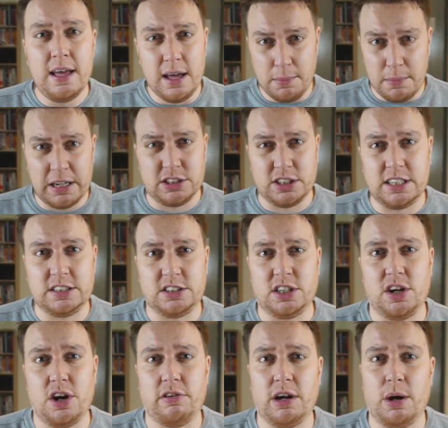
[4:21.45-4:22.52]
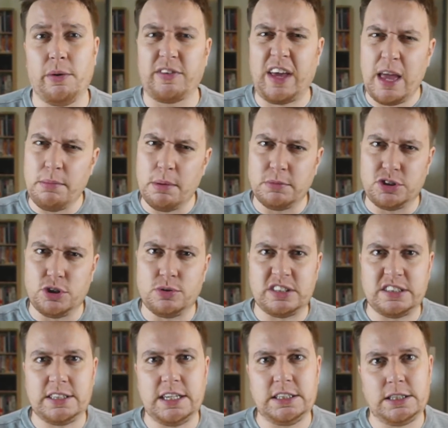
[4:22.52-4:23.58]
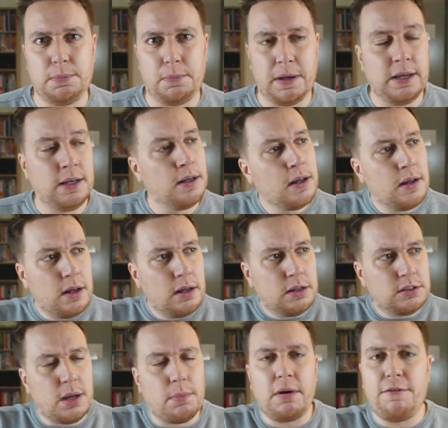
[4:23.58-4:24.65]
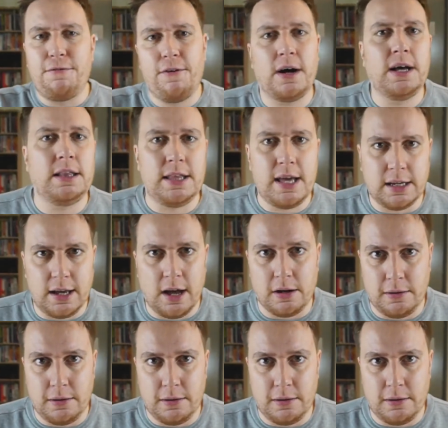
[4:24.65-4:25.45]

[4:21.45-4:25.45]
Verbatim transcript: Imagine this scenario, if gaming was using TCP, somebody fired their gun.